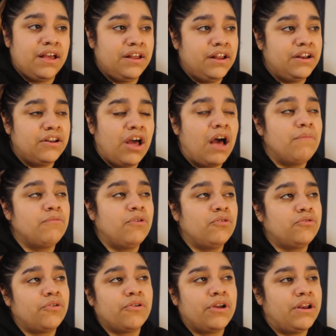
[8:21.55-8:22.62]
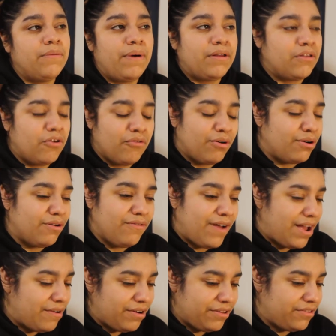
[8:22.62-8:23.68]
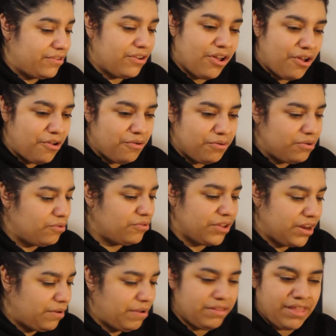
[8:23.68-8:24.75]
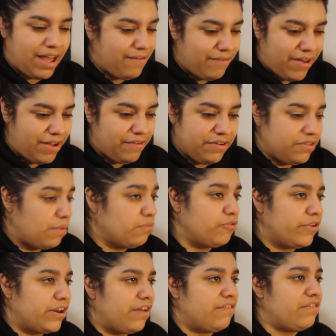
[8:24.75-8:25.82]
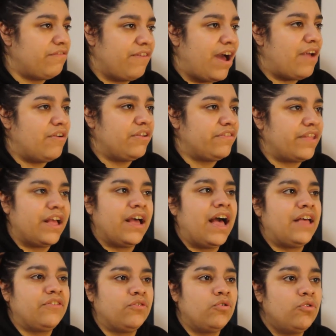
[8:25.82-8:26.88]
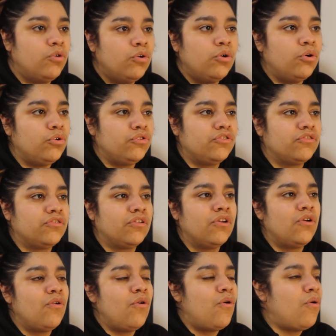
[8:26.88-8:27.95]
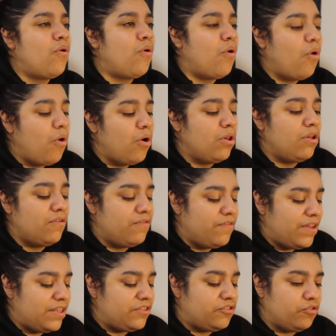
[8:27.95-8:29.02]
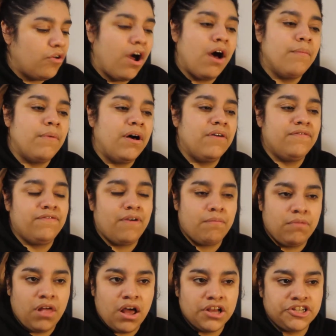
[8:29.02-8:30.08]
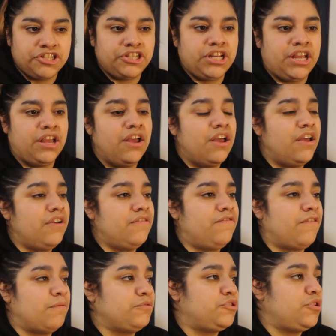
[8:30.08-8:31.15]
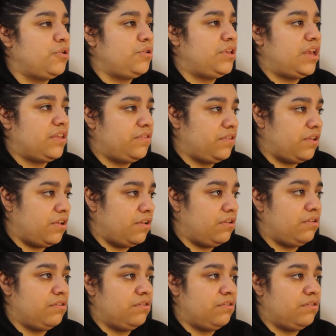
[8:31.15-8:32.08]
And I'm not talking about coronavirus, no, I'm not talking about that virus. I'm talking about the virus that has caused all of this drama from last year, from two years ago.